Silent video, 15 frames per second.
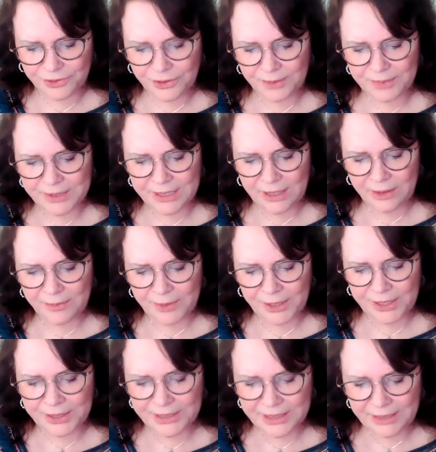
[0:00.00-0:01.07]
Trump
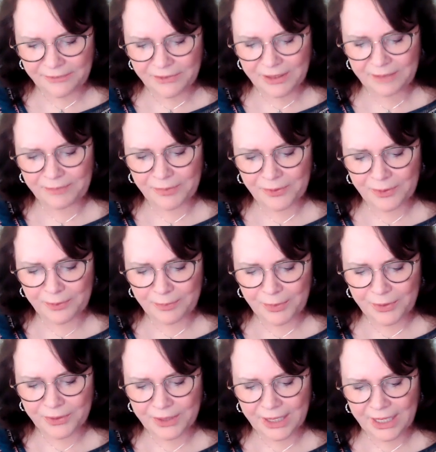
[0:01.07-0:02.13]
celebrated his 70th
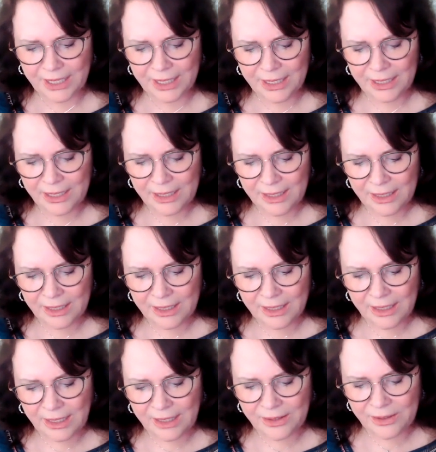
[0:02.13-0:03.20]
birthday,
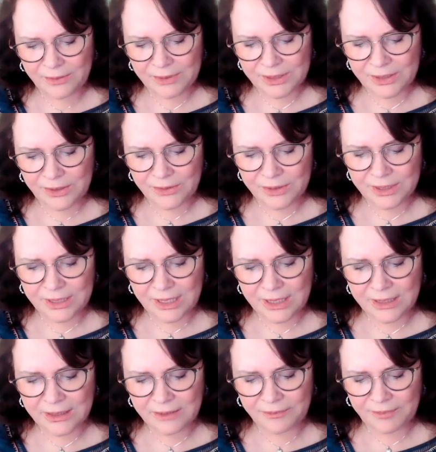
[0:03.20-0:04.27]
and there was no
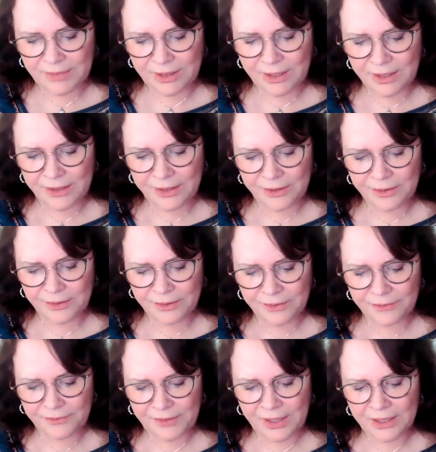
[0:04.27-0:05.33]
signs of Melania
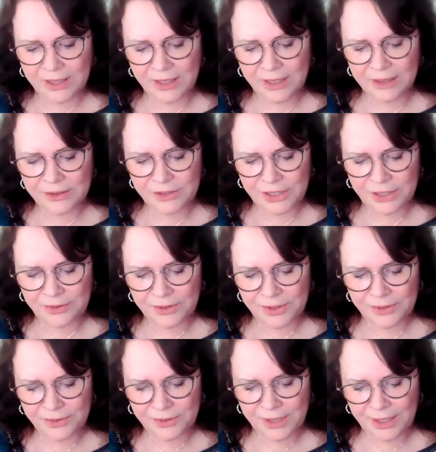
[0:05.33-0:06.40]
or Ivanka,
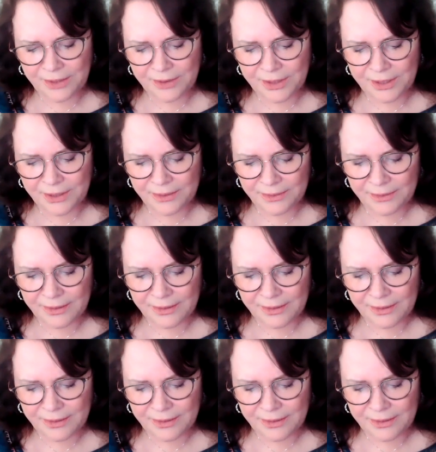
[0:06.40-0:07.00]
Jared, or Eric.